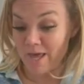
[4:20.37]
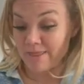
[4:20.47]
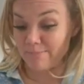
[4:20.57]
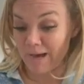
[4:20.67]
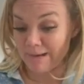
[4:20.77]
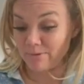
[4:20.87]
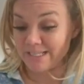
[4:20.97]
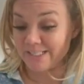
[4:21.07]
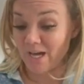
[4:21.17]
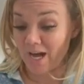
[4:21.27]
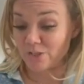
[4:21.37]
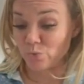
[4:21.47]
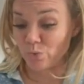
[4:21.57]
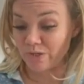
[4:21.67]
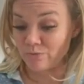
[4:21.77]
The Bible is God's
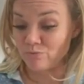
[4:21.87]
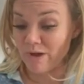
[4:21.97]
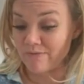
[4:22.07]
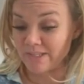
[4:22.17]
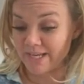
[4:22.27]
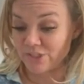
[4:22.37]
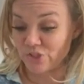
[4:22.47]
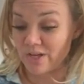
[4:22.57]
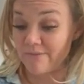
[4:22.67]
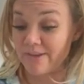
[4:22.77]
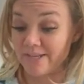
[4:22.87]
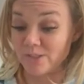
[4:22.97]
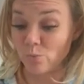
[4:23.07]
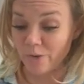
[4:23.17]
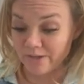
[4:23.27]
written revelation of
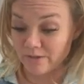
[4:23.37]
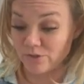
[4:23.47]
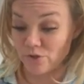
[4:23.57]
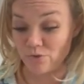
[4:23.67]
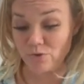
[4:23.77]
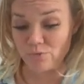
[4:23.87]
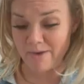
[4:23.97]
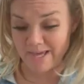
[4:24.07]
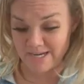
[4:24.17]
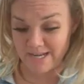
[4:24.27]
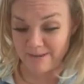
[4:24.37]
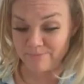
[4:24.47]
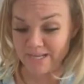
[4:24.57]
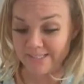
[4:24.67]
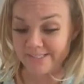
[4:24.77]
his will to humanity.
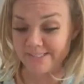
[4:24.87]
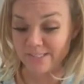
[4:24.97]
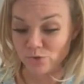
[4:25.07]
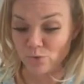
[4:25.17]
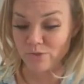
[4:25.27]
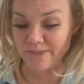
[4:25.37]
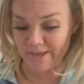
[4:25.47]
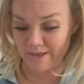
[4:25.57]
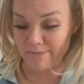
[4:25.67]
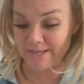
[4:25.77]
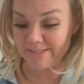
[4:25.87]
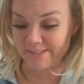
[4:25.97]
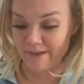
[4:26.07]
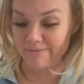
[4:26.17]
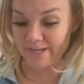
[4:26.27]
Its central theme is
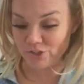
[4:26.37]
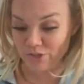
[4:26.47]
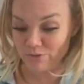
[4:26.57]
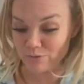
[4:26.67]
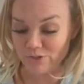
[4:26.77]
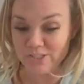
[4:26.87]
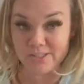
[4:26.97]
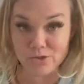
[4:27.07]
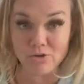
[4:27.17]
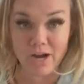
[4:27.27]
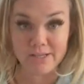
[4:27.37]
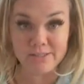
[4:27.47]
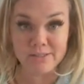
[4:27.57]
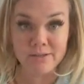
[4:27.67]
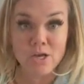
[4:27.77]
salvation through Jesus
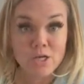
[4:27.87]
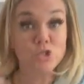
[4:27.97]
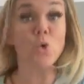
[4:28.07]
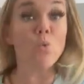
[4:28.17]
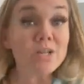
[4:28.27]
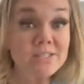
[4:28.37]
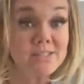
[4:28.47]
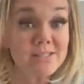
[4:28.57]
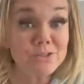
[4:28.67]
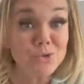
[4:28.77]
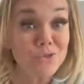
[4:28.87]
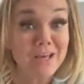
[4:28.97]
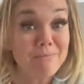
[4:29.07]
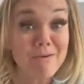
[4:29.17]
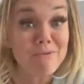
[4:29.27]
Christ. So what's the central
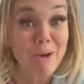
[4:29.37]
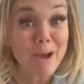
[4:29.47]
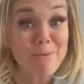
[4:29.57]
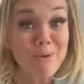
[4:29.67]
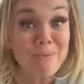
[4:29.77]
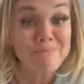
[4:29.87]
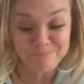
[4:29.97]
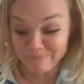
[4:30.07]
theme of the Bible?